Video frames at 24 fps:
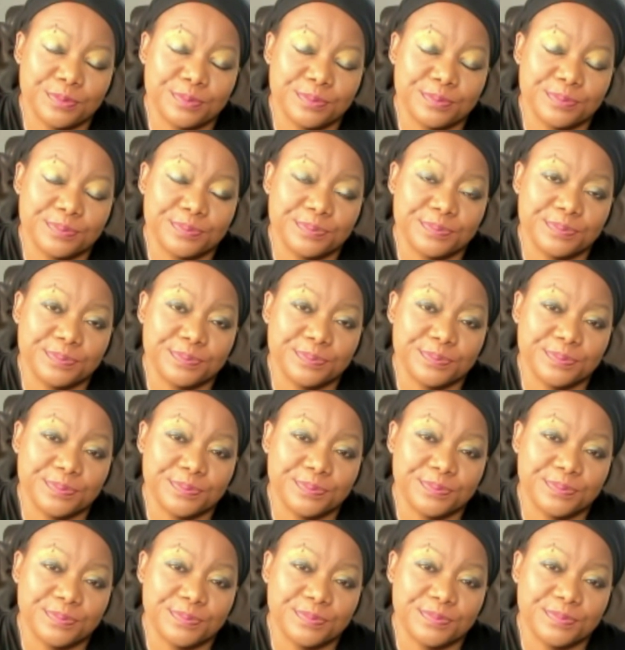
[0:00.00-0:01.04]

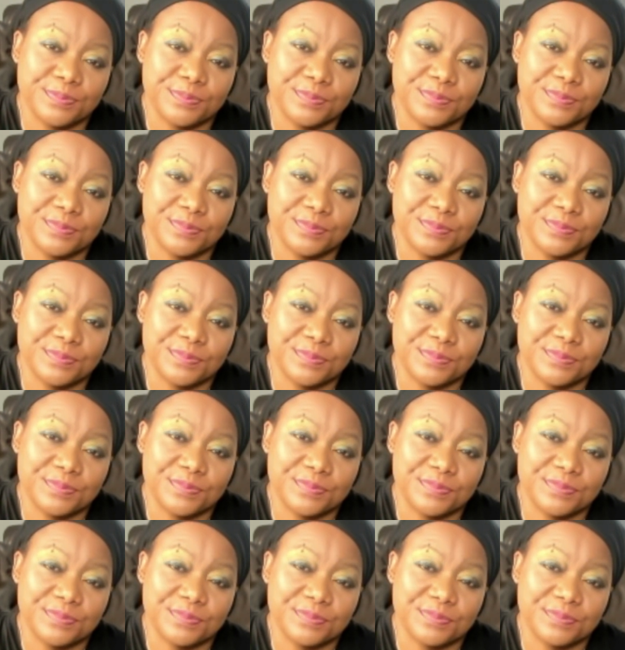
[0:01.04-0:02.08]

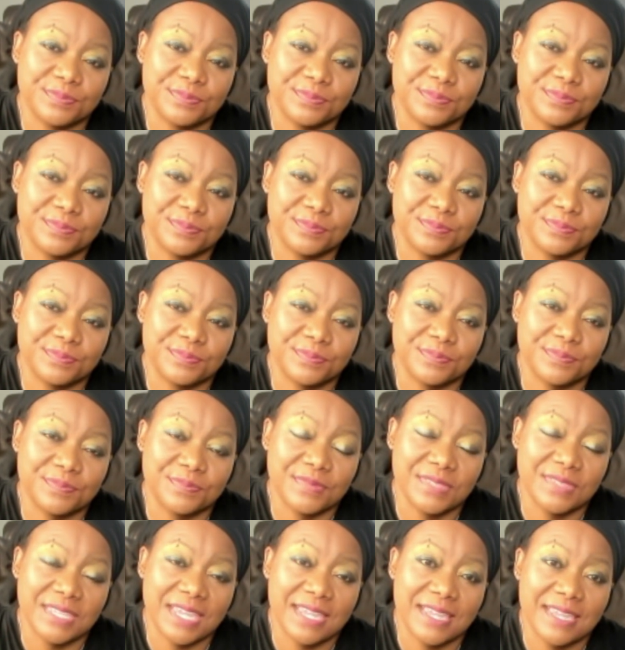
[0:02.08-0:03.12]

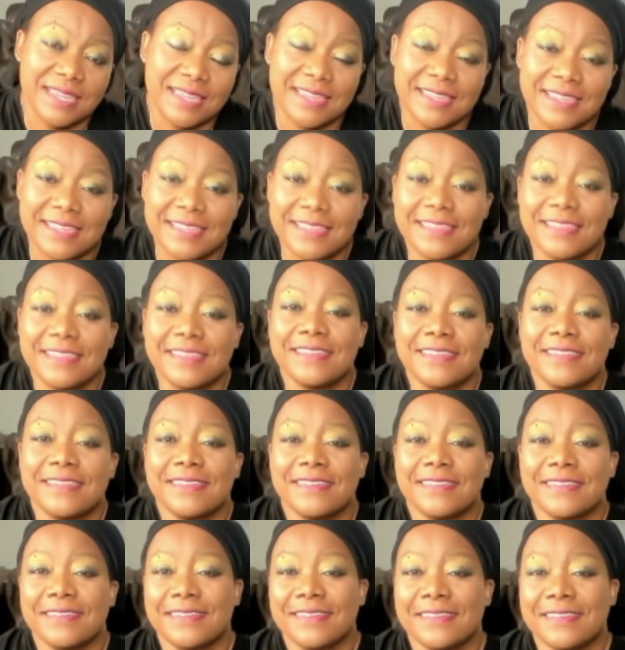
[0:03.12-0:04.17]
Nobody speaks.